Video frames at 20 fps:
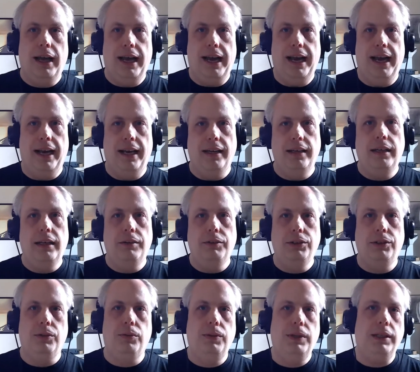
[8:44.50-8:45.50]
And it
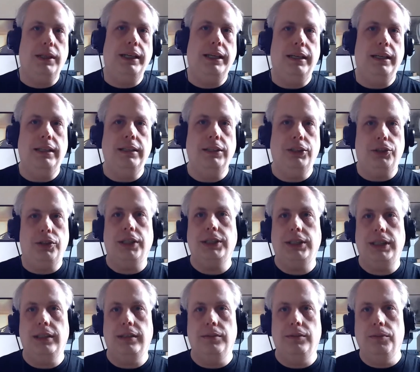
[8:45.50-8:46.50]
was a really
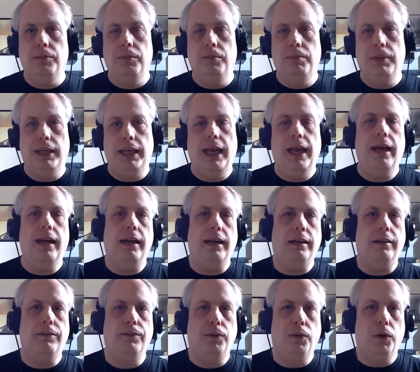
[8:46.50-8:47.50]
interesting
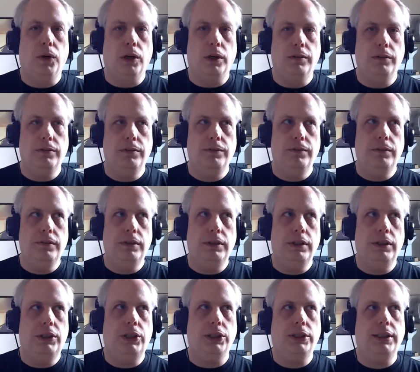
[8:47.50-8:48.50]
mechanic for
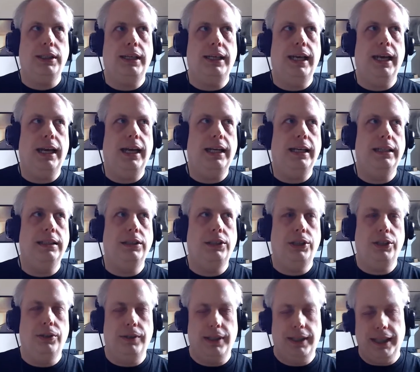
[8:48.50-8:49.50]
just getting
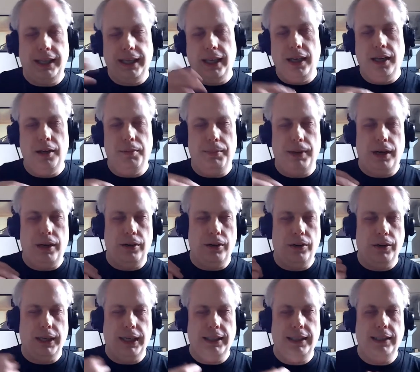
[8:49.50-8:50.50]
into and thinking about
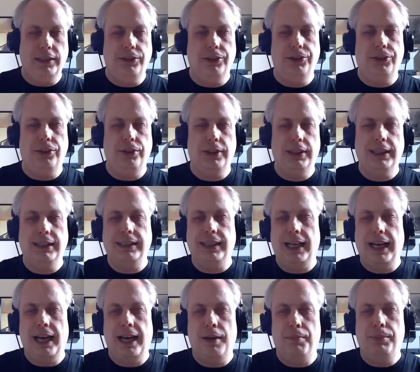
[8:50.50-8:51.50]
okay, these are certain things
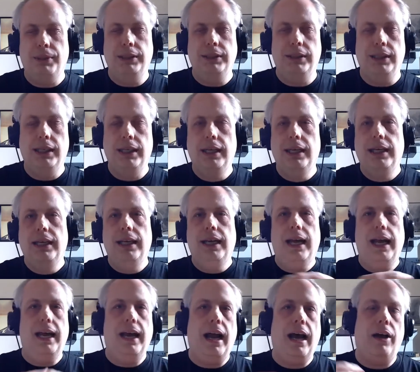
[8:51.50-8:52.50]
that happened,
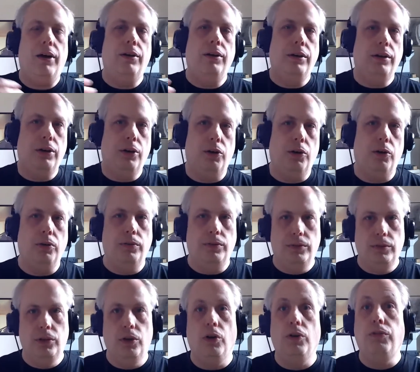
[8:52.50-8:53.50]
and how to go
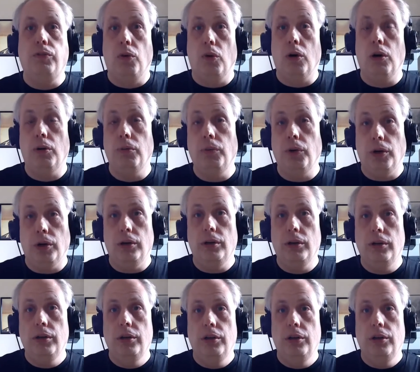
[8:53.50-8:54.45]
go forward